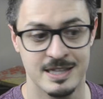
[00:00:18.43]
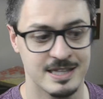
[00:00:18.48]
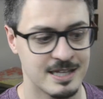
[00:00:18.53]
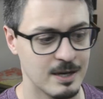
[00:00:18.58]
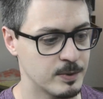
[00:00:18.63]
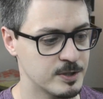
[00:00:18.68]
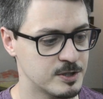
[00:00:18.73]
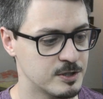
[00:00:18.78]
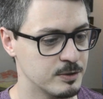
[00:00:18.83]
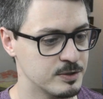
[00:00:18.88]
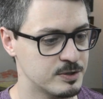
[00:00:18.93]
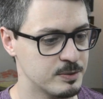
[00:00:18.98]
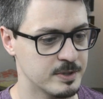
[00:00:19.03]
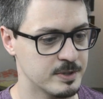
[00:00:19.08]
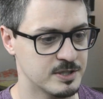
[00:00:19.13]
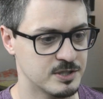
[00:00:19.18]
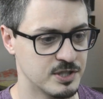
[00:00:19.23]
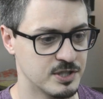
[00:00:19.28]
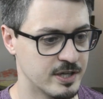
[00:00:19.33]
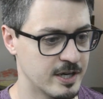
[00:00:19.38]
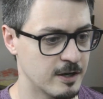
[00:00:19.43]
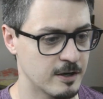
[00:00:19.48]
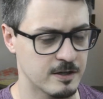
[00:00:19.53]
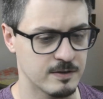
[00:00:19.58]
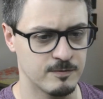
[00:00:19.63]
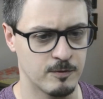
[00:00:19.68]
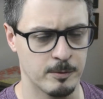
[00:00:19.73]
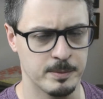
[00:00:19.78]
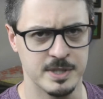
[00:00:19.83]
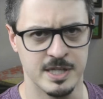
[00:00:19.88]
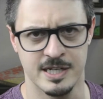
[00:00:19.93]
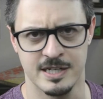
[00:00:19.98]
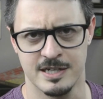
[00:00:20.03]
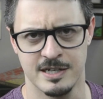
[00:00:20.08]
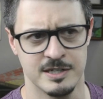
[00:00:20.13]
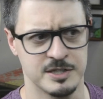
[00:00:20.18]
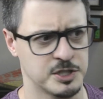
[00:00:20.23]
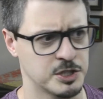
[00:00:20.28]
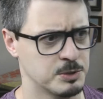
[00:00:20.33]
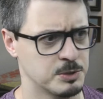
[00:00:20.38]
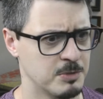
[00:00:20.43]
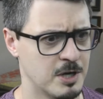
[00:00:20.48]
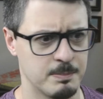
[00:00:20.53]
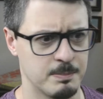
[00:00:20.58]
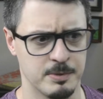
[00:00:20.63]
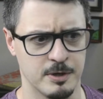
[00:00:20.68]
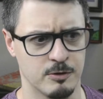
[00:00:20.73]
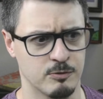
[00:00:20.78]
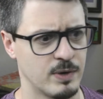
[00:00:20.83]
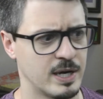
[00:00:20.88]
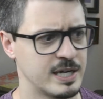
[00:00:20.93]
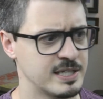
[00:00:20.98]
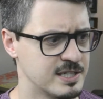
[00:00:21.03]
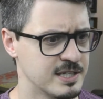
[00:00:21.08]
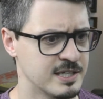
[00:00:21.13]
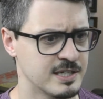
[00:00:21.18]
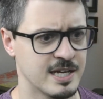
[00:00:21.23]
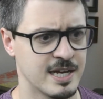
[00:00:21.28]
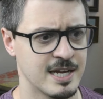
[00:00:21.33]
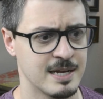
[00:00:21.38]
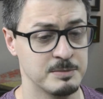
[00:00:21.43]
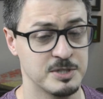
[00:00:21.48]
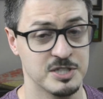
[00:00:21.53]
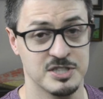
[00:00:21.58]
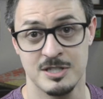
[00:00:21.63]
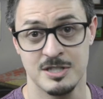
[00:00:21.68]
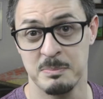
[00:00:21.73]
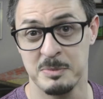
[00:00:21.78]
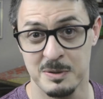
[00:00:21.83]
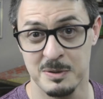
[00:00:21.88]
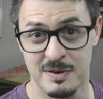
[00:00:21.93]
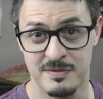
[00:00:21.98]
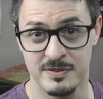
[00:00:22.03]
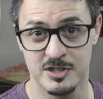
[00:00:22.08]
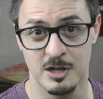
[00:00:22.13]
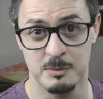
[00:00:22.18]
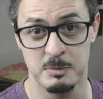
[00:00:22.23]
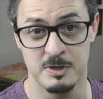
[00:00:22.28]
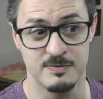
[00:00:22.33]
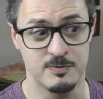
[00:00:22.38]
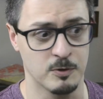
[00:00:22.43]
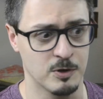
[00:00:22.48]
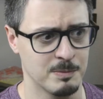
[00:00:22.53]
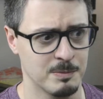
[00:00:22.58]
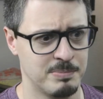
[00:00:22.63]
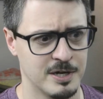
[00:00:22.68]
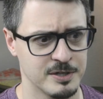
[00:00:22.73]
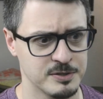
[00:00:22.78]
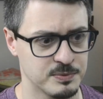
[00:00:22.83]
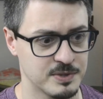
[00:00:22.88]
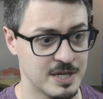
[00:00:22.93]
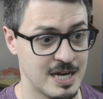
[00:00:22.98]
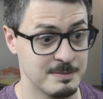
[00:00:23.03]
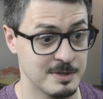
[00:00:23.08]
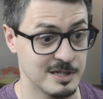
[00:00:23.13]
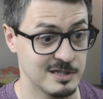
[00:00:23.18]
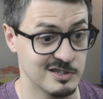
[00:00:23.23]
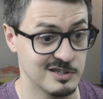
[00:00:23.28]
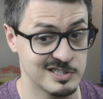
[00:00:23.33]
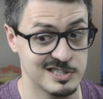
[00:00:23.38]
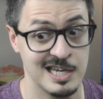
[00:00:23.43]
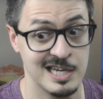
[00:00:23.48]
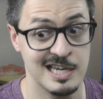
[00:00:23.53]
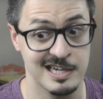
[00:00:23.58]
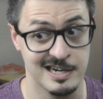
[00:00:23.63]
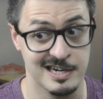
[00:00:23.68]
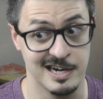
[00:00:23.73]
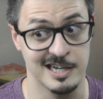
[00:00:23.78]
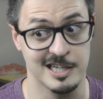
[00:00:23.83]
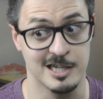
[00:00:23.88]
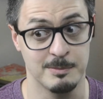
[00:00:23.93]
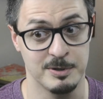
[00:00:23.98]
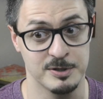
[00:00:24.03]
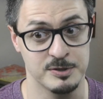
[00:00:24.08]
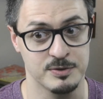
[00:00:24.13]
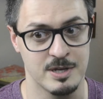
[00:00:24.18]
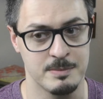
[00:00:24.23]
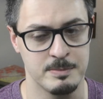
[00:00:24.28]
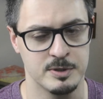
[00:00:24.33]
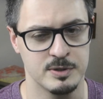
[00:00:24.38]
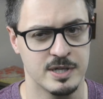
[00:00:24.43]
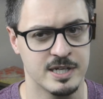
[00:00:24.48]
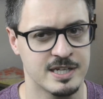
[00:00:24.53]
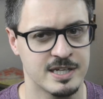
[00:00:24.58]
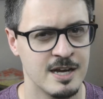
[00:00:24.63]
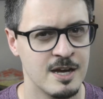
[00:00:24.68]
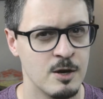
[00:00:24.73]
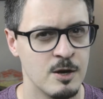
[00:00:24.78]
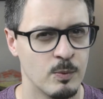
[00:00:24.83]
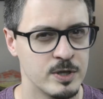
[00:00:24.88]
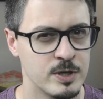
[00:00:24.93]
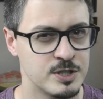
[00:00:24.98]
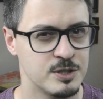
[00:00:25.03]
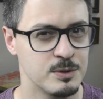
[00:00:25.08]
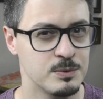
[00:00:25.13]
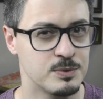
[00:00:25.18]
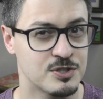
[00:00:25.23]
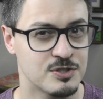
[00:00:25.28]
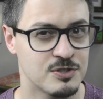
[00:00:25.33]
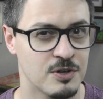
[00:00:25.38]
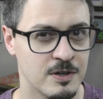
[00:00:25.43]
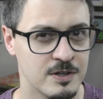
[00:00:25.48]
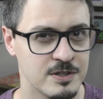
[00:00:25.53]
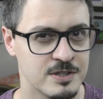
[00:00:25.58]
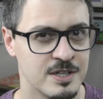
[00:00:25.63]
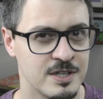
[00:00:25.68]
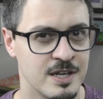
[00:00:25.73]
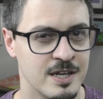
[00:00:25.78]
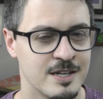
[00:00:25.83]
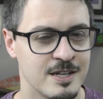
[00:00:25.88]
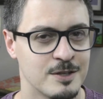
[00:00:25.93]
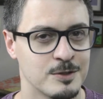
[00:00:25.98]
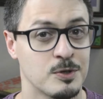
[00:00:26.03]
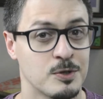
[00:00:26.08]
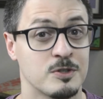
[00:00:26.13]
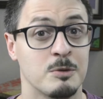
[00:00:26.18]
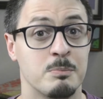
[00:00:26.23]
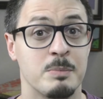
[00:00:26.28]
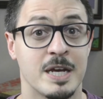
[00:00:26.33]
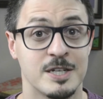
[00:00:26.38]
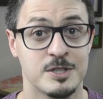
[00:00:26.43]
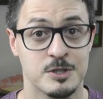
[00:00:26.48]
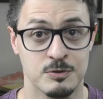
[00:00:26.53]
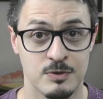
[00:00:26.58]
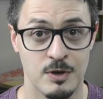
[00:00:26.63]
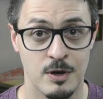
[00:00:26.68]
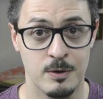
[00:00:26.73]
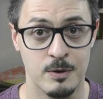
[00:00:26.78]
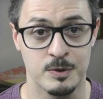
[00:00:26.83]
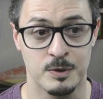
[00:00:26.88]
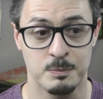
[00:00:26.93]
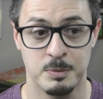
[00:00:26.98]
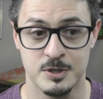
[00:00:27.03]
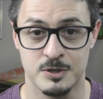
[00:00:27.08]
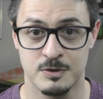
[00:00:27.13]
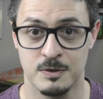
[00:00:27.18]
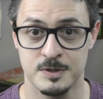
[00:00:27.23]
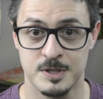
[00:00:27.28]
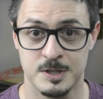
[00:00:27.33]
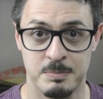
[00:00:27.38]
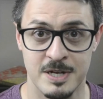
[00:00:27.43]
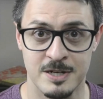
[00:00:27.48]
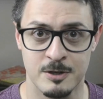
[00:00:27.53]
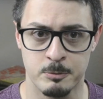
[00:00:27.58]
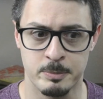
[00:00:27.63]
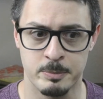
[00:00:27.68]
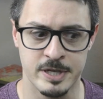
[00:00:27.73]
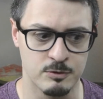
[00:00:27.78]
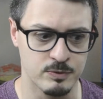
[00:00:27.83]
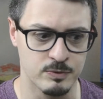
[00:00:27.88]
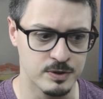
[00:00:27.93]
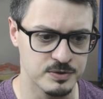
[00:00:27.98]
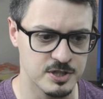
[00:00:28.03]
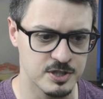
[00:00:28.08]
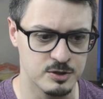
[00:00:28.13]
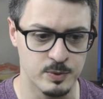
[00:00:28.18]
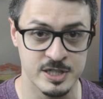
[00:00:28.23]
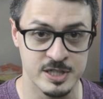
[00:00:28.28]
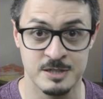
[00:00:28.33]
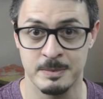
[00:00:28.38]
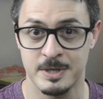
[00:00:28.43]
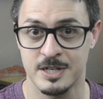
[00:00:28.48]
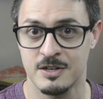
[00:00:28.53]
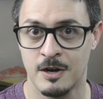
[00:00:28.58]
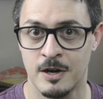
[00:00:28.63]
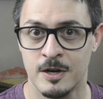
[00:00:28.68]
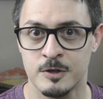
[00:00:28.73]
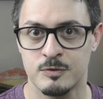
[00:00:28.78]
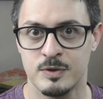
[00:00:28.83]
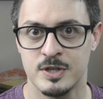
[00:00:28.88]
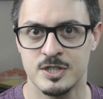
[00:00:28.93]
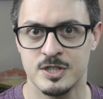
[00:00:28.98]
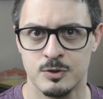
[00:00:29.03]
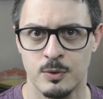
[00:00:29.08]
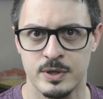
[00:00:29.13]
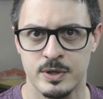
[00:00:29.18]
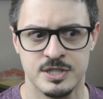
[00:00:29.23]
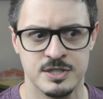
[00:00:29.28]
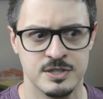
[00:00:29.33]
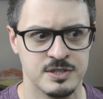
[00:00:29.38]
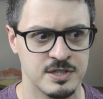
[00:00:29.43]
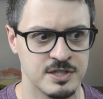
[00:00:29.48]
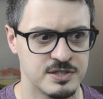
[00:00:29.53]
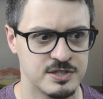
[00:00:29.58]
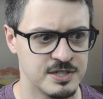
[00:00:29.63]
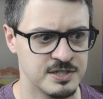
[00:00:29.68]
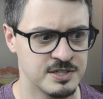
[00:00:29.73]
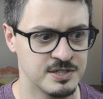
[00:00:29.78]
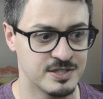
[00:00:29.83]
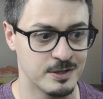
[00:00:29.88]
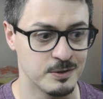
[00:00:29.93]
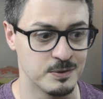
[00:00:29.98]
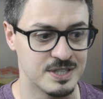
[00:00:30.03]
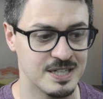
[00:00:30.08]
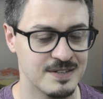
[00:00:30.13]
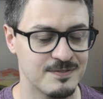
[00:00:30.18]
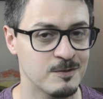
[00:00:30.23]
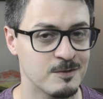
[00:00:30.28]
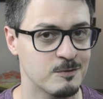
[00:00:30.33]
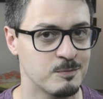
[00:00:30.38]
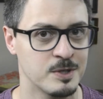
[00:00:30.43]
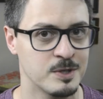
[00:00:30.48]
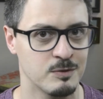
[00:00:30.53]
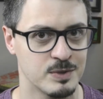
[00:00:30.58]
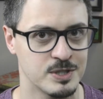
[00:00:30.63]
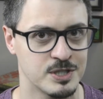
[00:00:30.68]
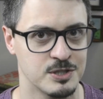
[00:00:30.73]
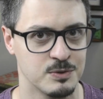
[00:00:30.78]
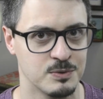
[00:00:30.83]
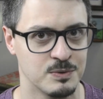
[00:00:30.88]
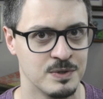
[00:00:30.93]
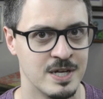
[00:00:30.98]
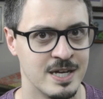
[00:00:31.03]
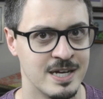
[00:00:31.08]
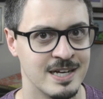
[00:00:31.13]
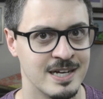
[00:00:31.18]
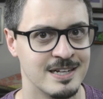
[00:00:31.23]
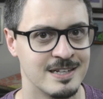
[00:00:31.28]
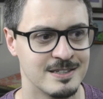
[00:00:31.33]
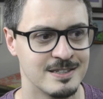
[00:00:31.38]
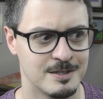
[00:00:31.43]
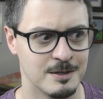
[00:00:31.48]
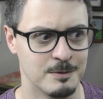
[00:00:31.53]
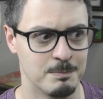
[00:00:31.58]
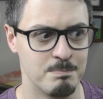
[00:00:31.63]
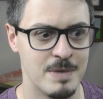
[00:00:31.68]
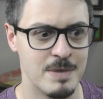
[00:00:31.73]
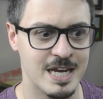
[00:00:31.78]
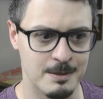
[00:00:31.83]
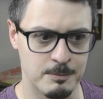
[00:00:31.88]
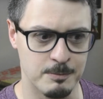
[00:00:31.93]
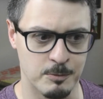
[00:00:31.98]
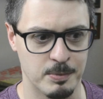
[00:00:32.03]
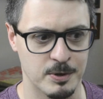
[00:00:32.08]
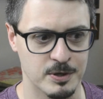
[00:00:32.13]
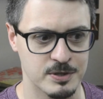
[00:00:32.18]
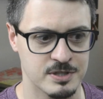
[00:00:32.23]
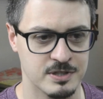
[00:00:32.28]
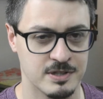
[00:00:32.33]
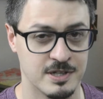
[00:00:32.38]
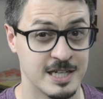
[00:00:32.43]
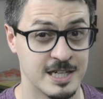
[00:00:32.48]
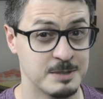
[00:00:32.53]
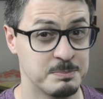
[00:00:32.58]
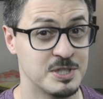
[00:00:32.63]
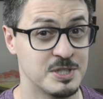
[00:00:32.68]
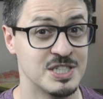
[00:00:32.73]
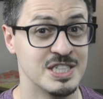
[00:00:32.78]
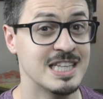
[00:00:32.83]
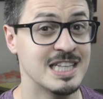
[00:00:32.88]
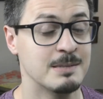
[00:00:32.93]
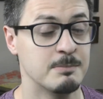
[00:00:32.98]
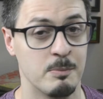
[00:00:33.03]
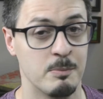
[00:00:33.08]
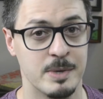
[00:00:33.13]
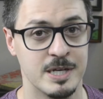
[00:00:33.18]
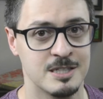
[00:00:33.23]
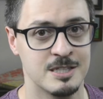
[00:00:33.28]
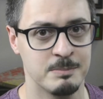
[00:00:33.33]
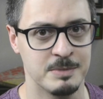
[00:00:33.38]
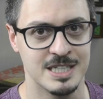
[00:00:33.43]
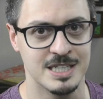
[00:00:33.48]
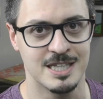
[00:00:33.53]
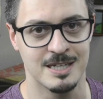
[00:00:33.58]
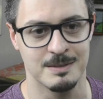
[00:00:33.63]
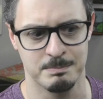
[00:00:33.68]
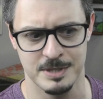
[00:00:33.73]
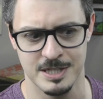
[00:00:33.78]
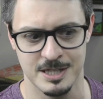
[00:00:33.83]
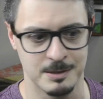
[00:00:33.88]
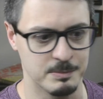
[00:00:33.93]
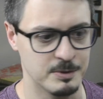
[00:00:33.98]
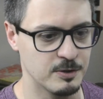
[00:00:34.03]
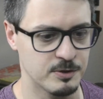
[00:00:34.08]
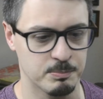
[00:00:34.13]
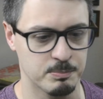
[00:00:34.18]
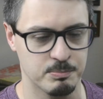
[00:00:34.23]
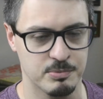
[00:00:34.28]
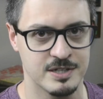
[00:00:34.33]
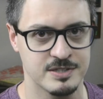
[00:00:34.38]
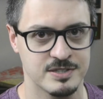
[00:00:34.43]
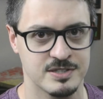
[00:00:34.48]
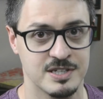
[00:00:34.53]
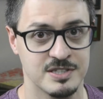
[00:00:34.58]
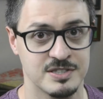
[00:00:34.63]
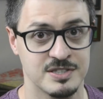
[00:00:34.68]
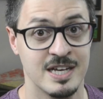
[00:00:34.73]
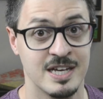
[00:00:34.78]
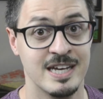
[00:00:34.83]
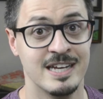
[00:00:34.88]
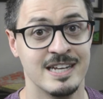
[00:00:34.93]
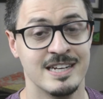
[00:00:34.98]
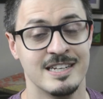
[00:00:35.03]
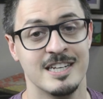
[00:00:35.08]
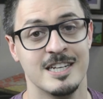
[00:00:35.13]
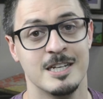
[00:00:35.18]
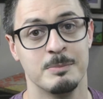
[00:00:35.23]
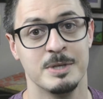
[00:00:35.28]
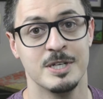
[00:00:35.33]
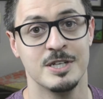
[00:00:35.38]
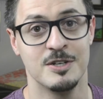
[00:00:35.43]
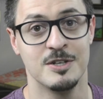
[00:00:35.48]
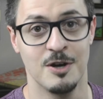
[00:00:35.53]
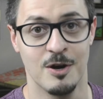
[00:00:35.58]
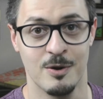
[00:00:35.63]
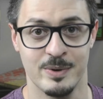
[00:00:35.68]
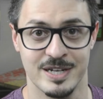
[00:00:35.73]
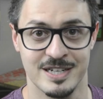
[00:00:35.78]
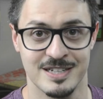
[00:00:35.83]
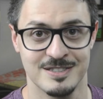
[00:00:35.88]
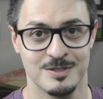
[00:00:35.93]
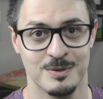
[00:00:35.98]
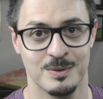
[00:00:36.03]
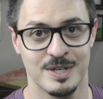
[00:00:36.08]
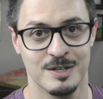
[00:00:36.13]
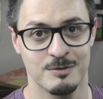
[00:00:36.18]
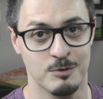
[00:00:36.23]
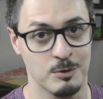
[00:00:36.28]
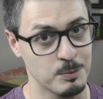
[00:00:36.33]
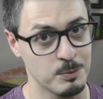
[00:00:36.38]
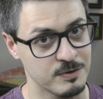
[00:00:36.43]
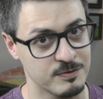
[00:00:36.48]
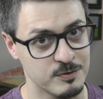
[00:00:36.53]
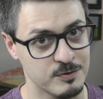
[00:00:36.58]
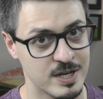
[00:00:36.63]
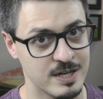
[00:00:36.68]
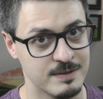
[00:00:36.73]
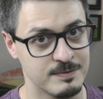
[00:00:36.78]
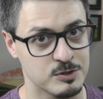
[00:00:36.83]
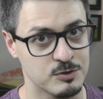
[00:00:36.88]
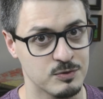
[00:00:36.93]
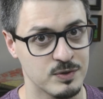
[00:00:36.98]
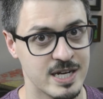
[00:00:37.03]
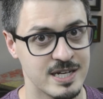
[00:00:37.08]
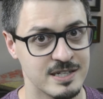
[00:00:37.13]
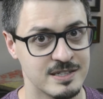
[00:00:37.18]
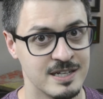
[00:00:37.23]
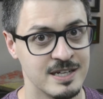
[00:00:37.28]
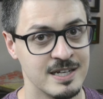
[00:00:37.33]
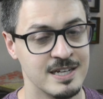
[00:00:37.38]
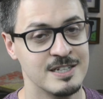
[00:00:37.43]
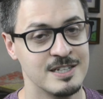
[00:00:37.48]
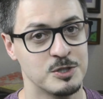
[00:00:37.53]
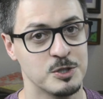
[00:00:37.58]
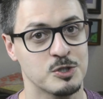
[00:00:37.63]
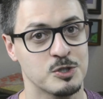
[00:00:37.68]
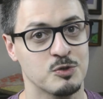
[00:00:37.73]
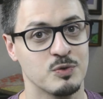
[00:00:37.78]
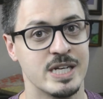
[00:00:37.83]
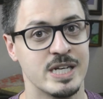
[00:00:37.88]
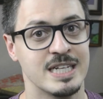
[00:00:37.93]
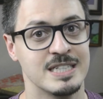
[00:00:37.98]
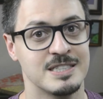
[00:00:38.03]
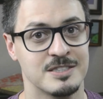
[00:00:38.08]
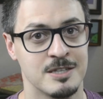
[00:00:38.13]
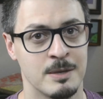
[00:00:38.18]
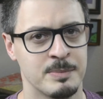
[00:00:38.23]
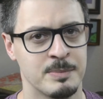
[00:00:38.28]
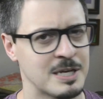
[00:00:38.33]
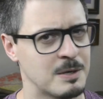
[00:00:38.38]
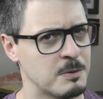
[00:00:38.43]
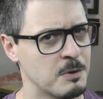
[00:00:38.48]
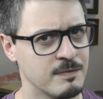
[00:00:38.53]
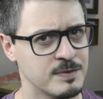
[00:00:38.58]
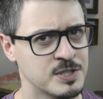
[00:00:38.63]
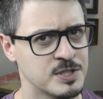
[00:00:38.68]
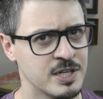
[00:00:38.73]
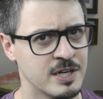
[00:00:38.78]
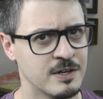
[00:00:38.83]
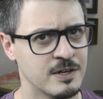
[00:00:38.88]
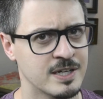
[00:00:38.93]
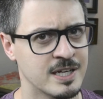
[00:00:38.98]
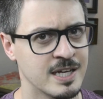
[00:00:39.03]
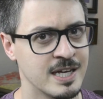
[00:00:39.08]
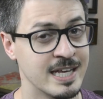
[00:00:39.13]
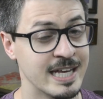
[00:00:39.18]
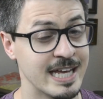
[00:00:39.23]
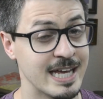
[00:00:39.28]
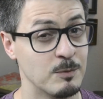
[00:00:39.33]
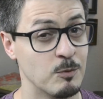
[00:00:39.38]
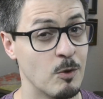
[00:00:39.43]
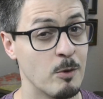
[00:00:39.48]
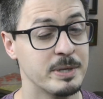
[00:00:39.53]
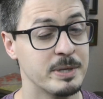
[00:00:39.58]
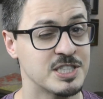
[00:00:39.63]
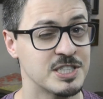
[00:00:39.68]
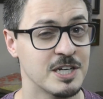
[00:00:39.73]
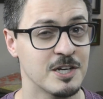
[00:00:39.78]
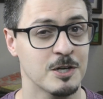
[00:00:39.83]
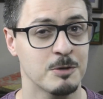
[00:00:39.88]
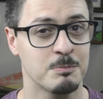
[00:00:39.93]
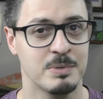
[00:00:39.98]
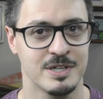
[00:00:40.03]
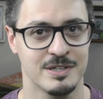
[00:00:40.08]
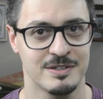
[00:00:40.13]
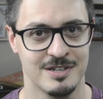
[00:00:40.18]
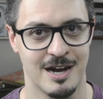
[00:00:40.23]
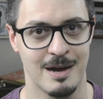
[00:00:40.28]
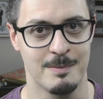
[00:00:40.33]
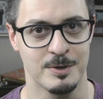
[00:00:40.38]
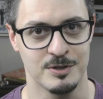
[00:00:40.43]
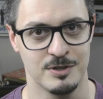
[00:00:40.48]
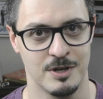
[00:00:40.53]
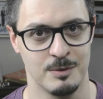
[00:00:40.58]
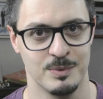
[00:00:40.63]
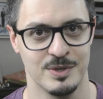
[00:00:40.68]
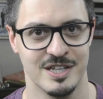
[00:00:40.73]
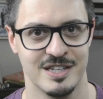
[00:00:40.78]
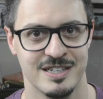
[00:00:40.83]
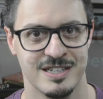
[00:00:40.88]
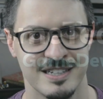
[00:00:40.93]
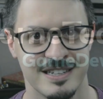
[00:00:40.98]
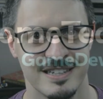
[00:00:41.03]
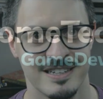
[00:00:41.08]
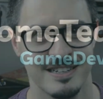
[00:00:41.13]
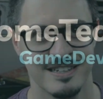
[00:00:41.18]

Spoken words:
That once you do something generic and formulaic, a shmup, a racing game, just something you haven't done before, a puzzle game that looks kind of like a puzzle game you like, once you start, you'll start to make it your own. You'll put your own spin. You'll be in a real situation to make concrete choices and decisions that are different from the original to make it more personalized, but you need that momentum. You need that be in the middle of the process. You need to be going. So again, root word of creative is create. Just create something, however generic. It won't be generic by the time you're done with it.